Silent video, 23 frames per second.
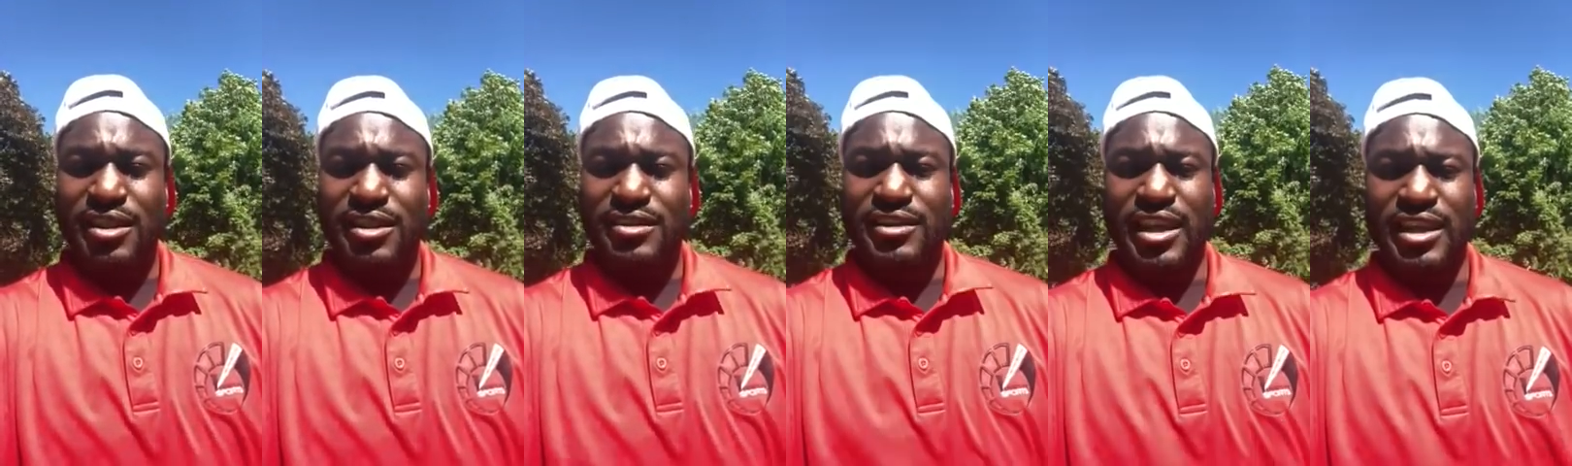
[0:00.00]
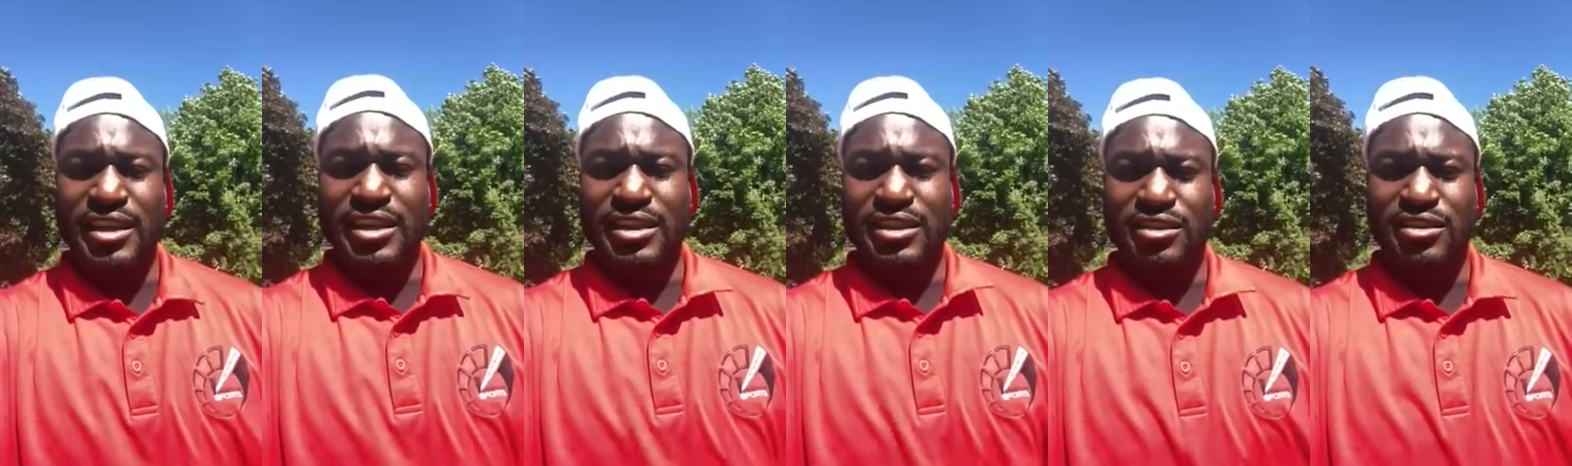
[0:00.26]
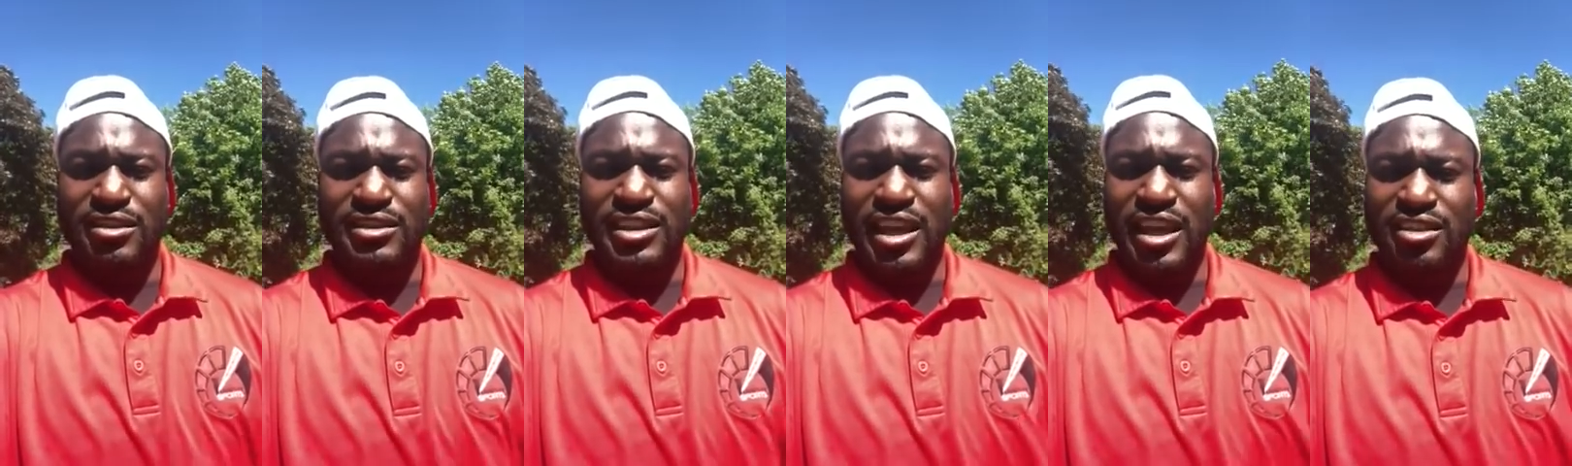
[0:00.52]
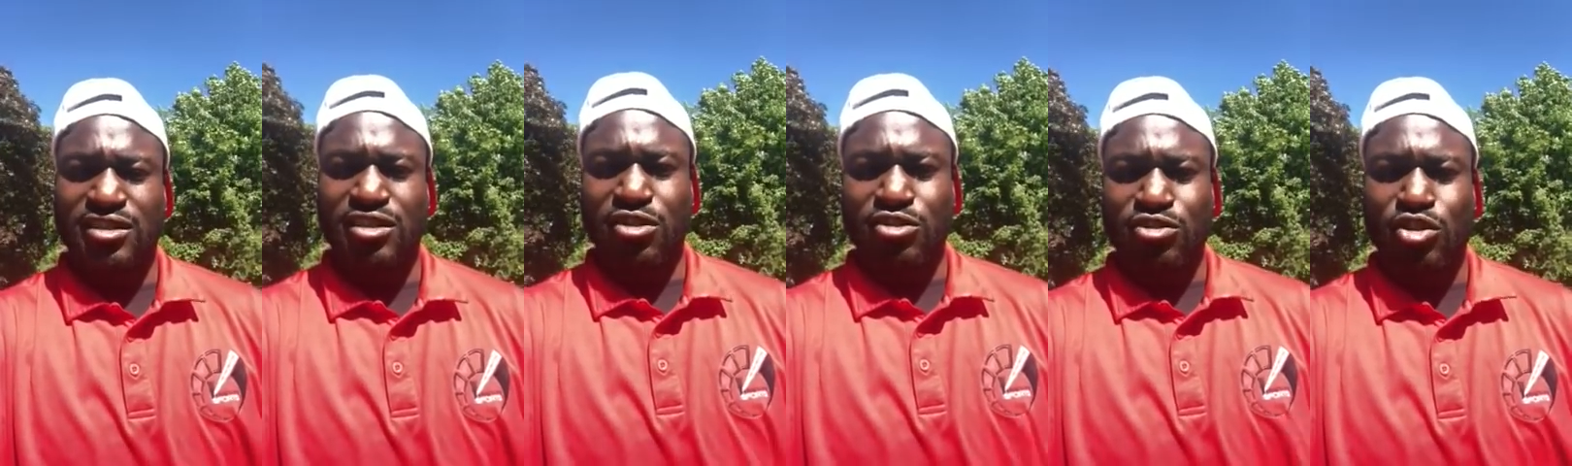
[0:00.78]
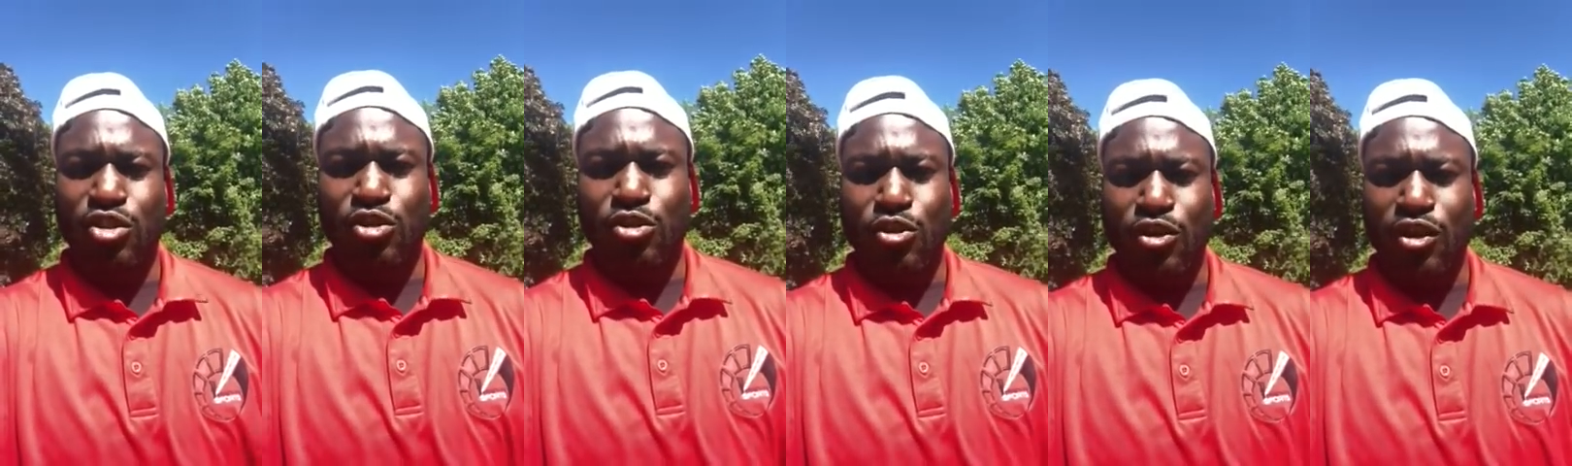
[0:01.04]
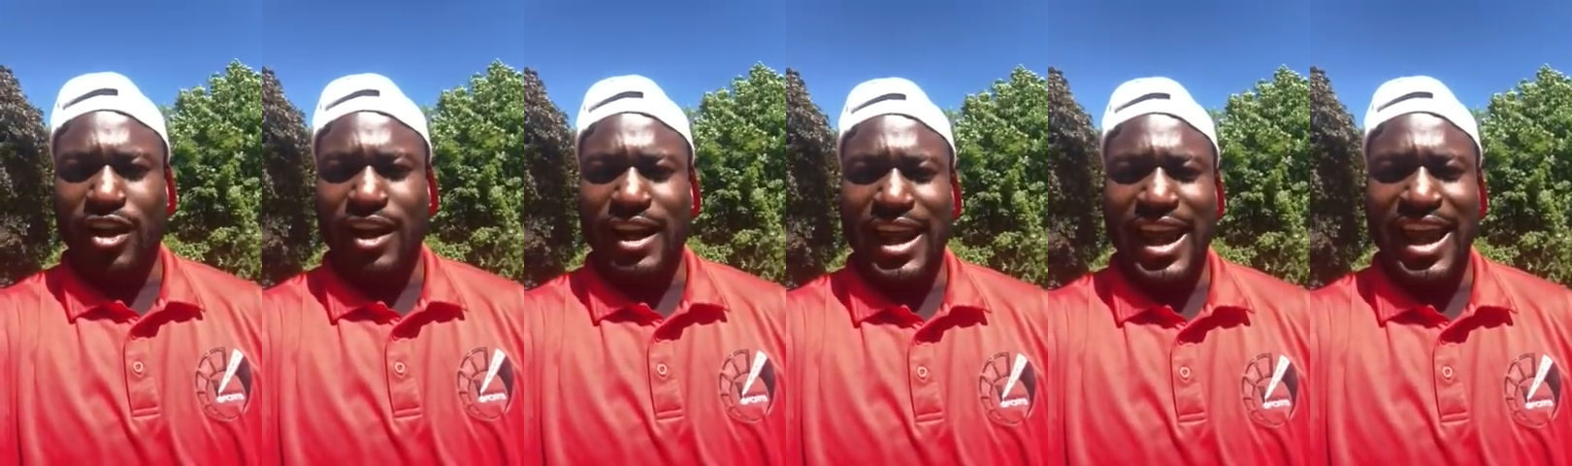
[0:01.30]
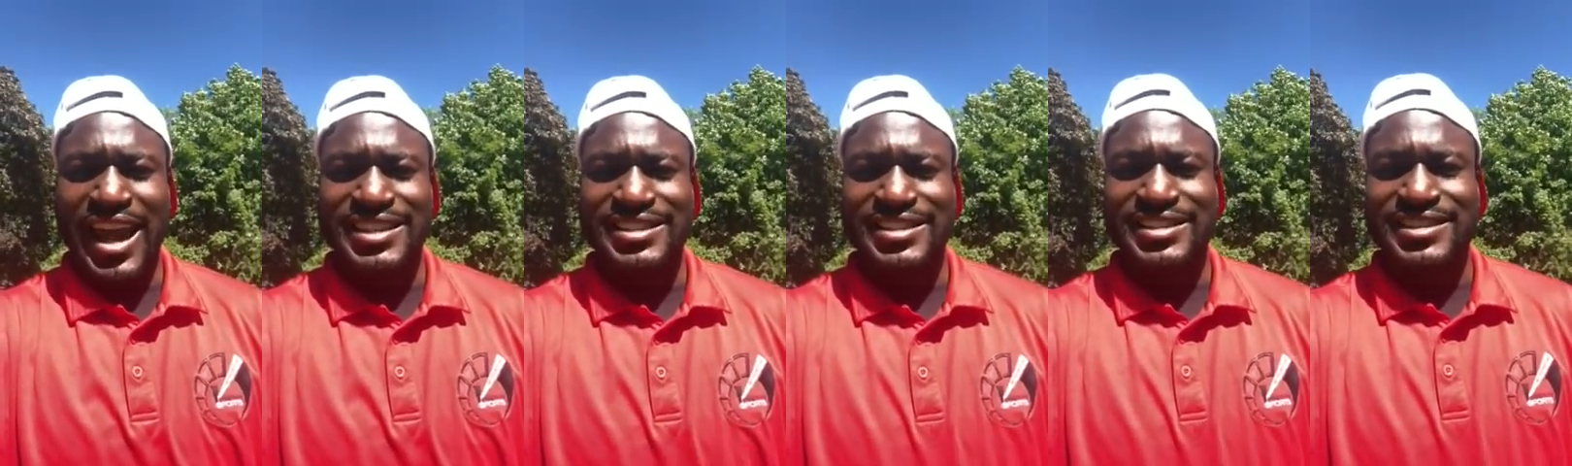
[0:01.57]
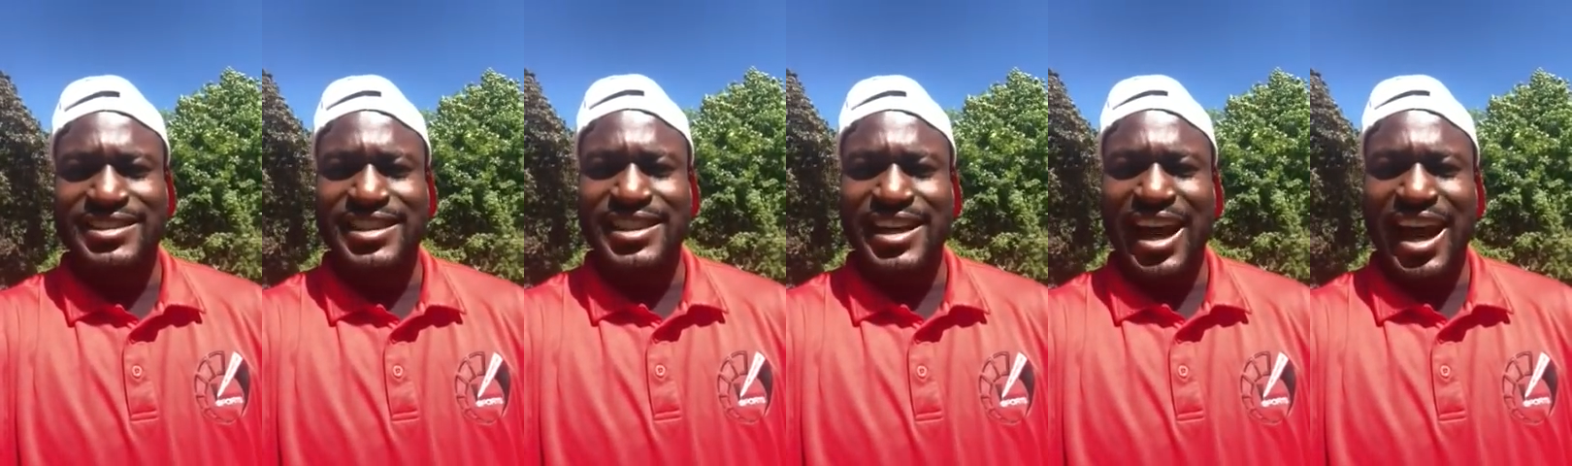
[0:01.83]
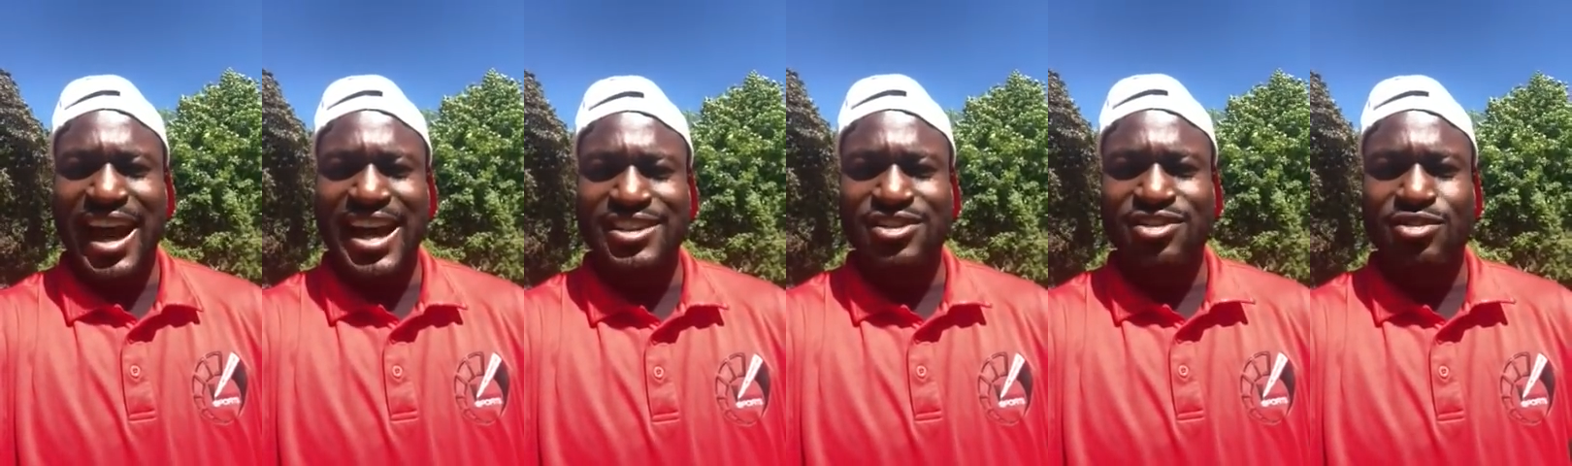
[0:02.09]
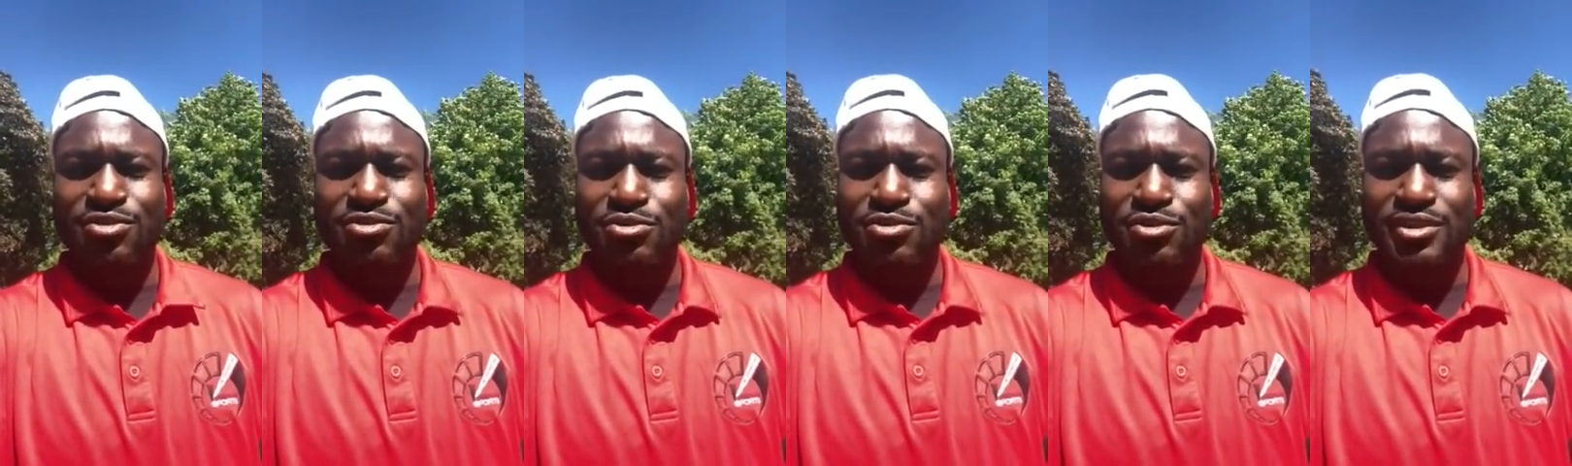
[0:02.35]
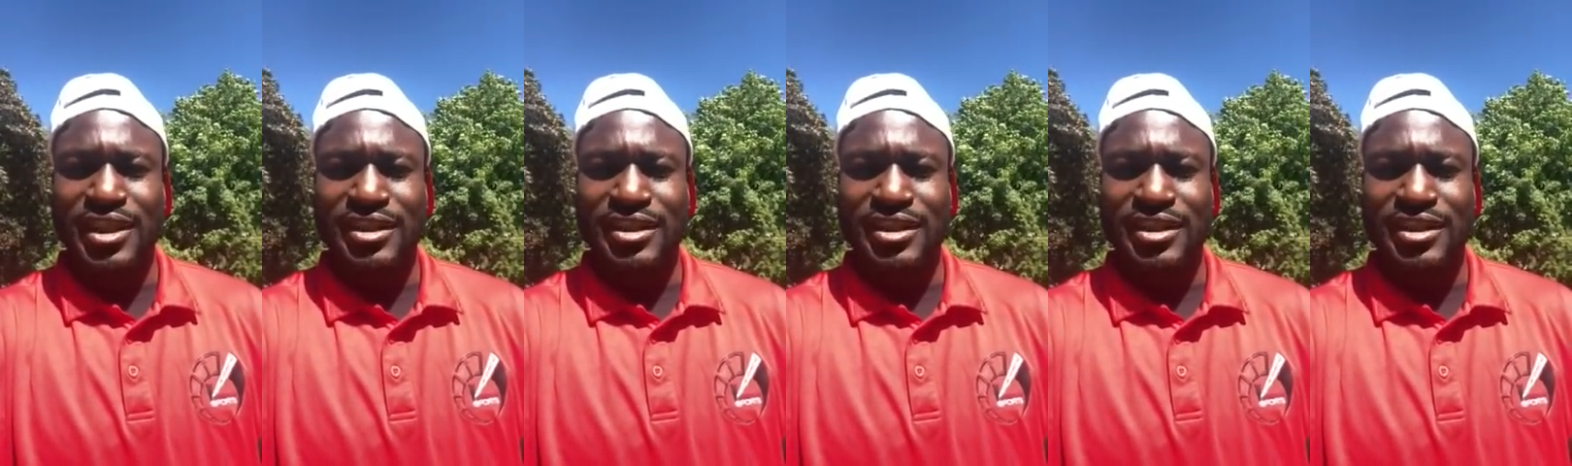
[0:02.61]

They didn't take those core classes in high school